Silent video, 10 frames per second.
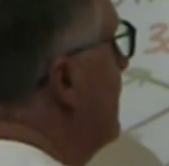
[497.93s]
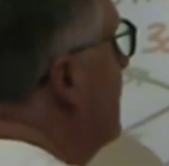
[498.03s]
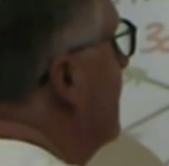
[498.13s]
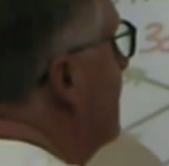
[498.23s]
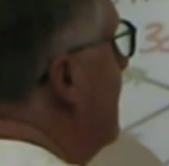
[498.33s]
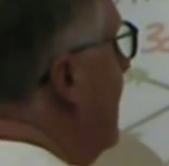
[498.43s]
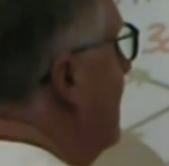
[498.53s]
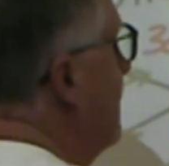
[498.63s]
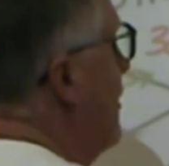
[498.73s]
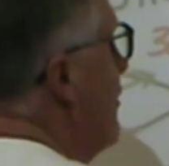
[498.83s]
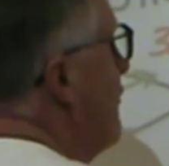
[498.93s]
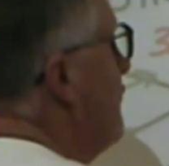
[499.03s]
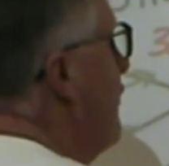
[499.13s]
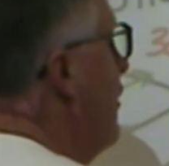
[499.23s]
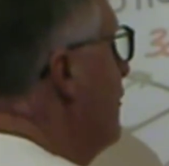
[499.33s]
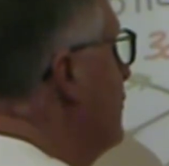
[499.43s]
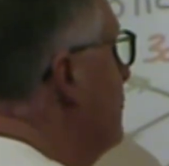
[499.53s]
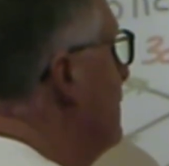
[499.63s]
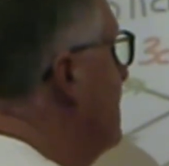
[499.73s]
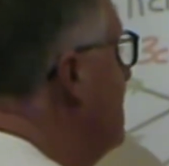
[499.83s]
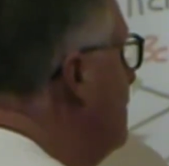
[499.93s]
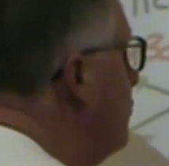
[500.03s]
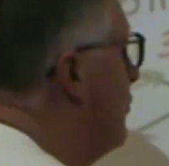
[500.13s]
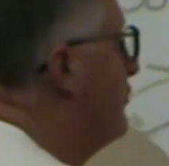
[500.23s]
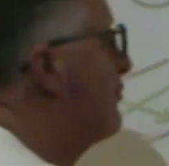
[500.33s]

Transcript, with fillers: get that volume equals